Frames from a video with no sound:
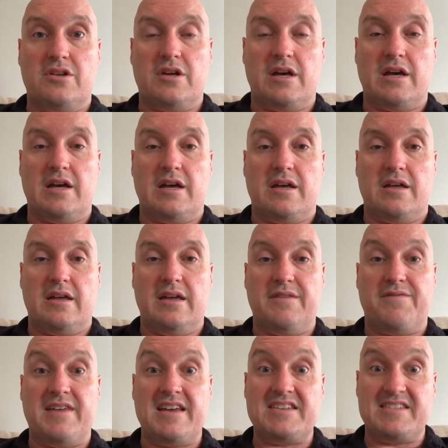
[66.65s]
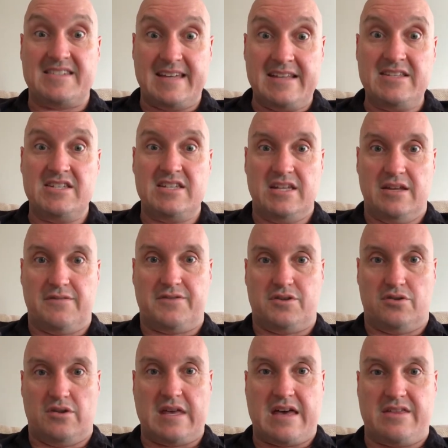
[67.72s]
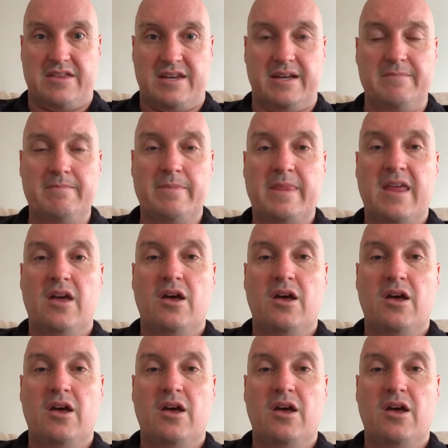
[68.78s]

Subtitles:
if they're sensitive to that thing,